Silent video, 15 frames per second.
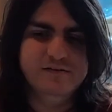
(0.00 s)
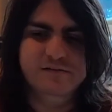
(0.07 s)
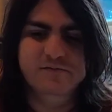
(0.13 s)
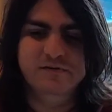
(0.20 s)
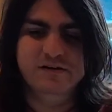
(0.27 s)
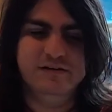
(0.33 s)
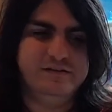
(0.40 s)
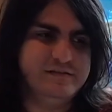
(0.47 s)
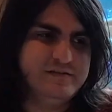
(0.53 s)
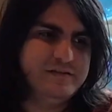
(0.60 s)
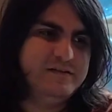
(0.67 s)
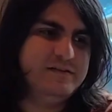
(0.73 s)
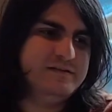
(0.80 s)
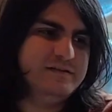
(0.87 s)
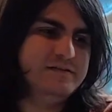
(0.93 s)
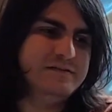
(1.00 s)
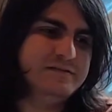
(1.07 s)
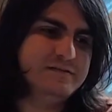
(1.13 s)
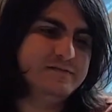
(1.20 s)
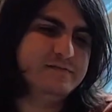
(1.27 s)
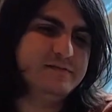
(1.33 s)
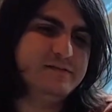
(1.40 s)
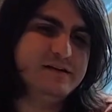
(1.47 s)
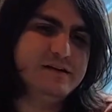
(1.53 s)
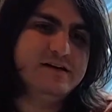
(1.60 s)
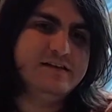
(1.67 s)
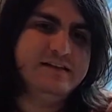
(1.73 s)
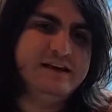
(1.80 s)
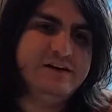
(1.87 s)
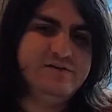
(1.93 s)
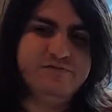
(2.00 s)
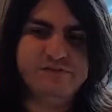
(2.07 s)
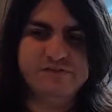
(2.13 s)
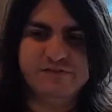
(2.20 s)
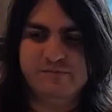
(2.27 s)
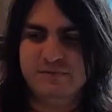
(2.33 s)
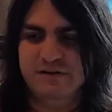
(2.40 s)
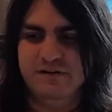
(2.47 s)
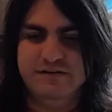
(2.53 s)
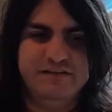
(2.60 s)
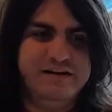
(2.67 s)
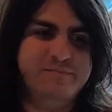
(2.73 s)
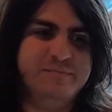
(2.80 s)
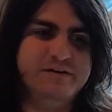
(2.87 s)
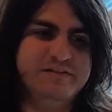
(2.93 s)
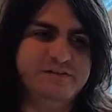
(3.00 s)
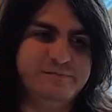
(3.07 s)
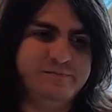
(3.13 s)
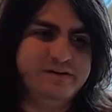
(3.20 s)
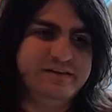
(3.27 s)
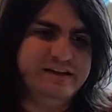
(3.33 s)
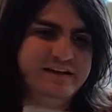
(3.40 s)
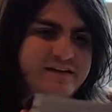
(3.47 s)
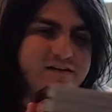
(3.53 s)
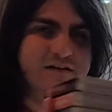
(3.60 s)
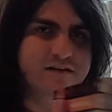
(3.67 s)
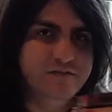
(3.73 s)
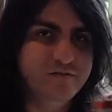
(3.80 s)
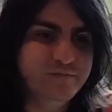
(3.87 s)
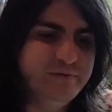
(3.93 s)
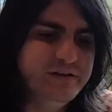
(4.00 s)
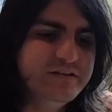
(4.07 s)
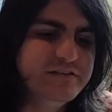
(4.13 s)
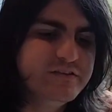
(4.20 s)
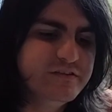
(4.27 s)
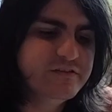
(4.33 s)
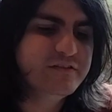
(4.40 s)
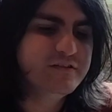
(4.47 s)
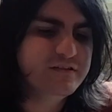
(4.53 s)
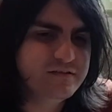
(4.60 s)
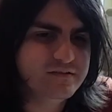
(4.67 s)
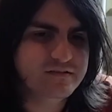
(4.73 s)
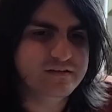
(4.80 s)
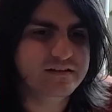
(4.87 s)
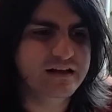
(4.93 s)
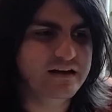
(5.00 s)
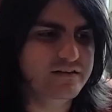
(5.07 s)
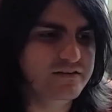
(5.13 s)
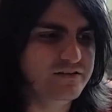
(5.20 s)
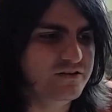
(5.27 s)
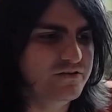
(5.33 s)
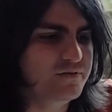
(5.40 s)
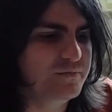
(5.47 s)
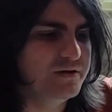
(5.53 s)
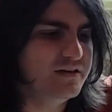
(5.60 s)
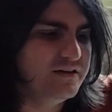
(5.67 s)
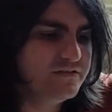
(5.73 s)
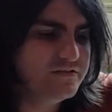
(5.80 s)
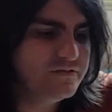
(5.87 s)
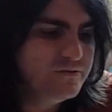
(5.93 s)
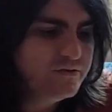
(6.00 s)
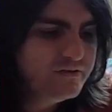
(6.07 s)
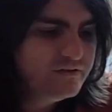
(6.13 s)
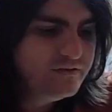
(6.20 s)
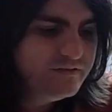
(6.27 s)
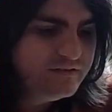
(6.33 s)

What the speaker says: All right. Now for some manga that I picked up at like other places, not the McKay store.